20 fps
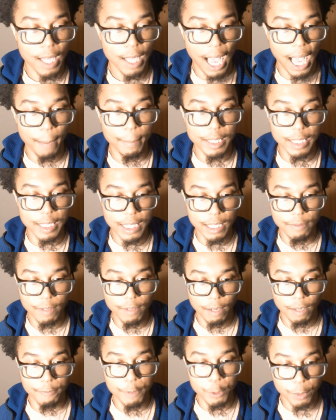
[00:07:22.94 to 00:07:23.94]
believe,
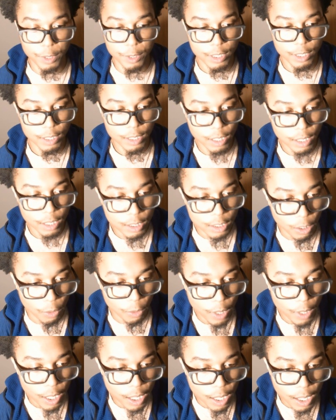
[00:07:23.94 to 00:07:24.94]
viewers. So
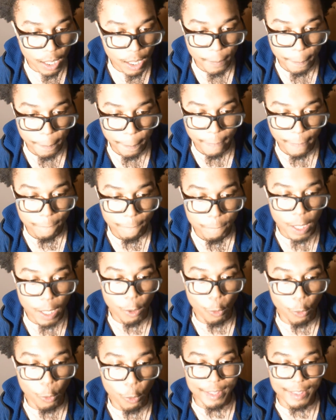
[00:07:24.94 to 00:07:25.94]

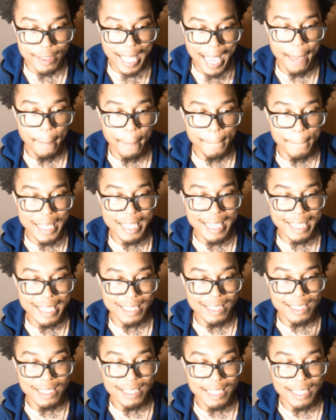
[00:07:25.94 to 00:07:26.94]
with that
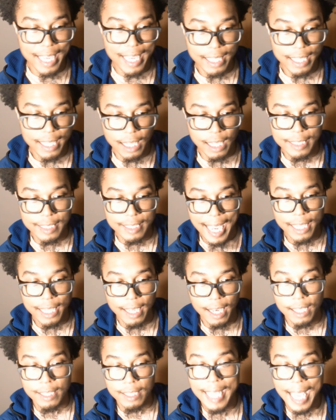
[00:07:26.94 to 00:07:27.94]
being said,
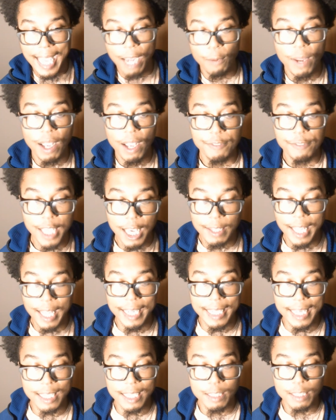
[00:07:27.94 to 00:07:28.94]
Dan Raphael
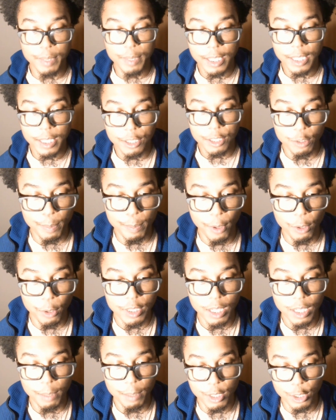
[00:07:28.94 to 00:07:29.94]
at ESPN,
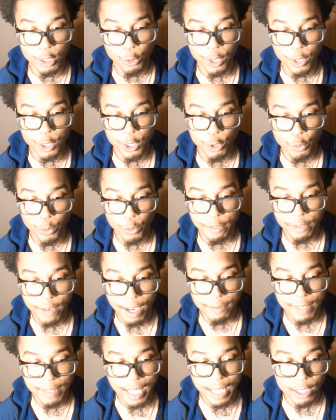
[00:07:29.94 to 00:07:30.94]
posted numbers of
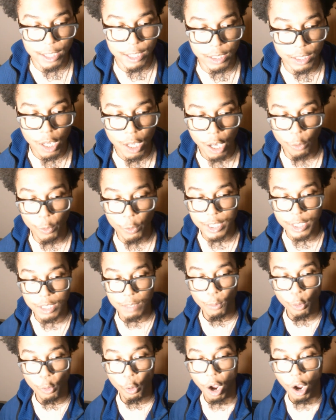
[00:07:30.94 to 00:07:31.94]
225,000, which
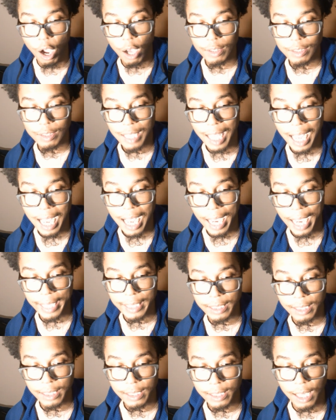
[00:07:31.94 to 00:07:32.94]
is more
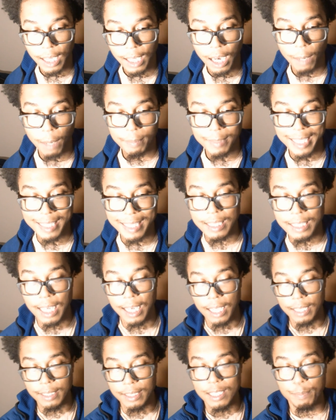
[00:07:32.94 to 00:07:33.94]
online than
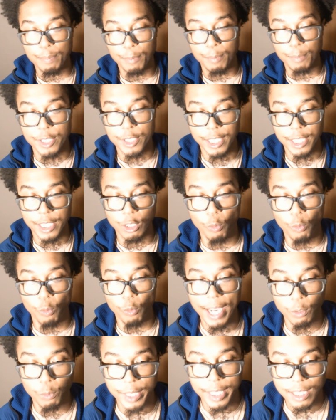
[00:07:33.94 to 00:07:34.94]
this particular
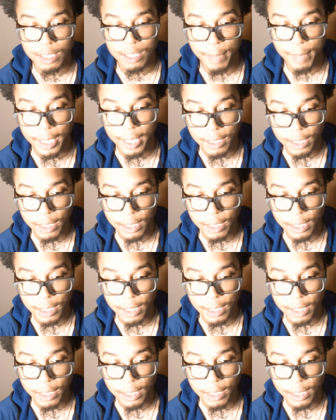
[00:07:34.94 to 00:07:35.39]
writer would expect.